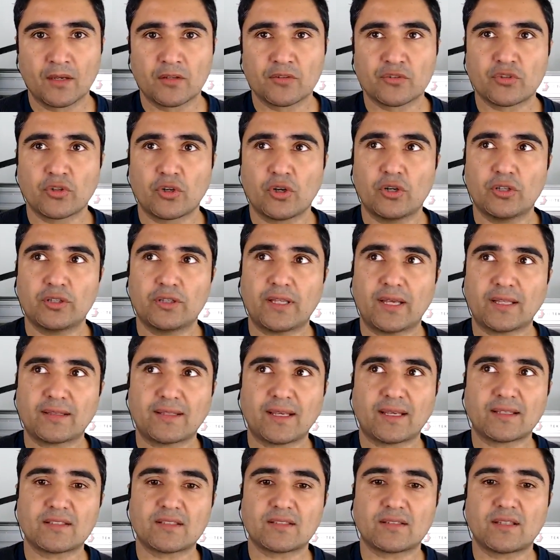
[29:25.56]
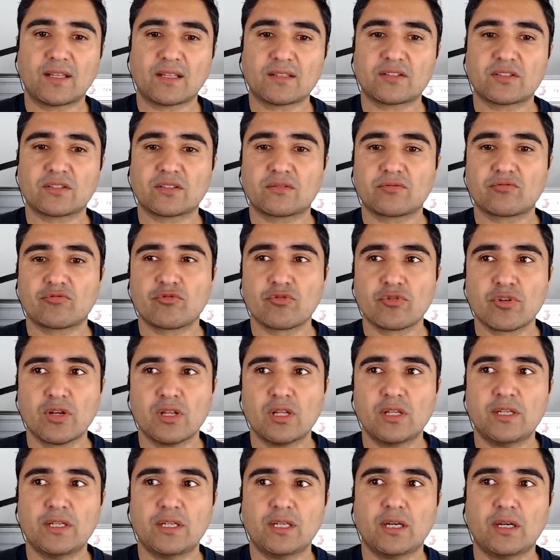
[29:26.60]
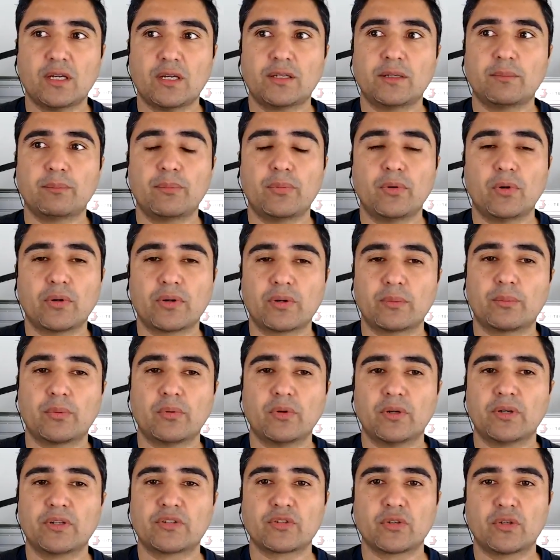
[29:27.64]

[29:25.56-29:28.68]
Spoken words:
So that's really an important point.